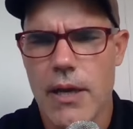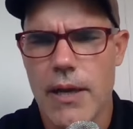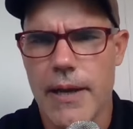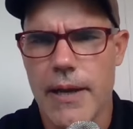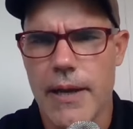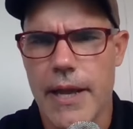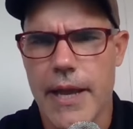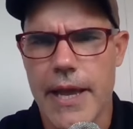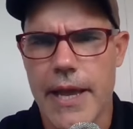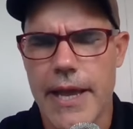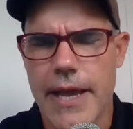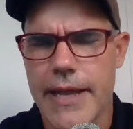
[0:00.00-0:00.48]

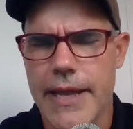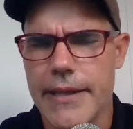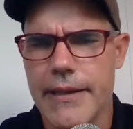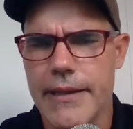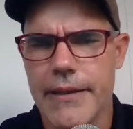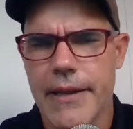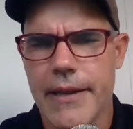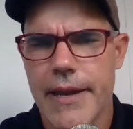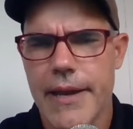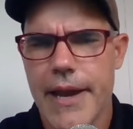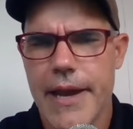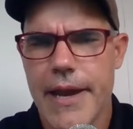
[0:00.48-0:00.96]

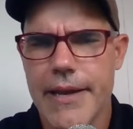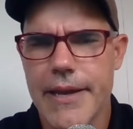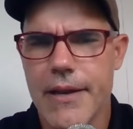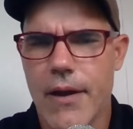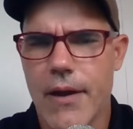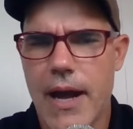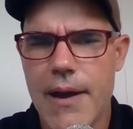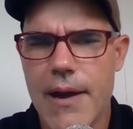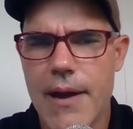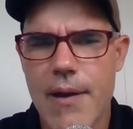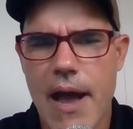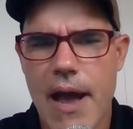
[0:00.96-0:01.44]
And
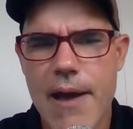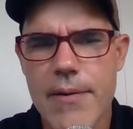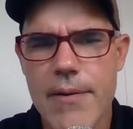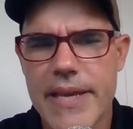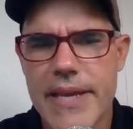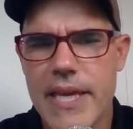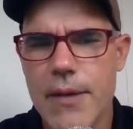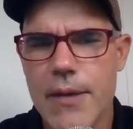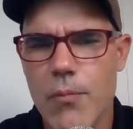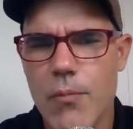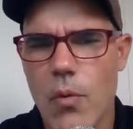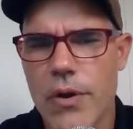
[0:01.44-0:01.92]
I
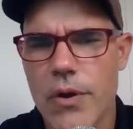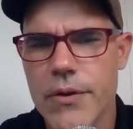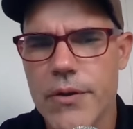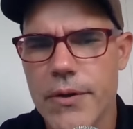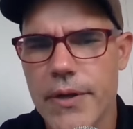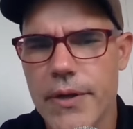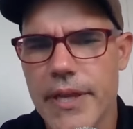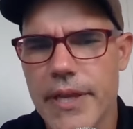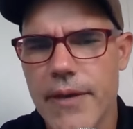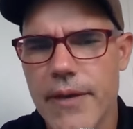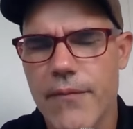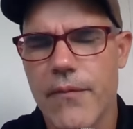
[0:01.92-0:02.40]
keep
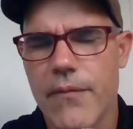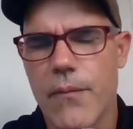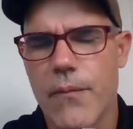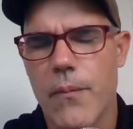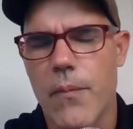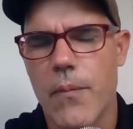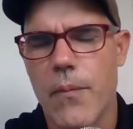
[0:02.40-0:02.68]
wondering if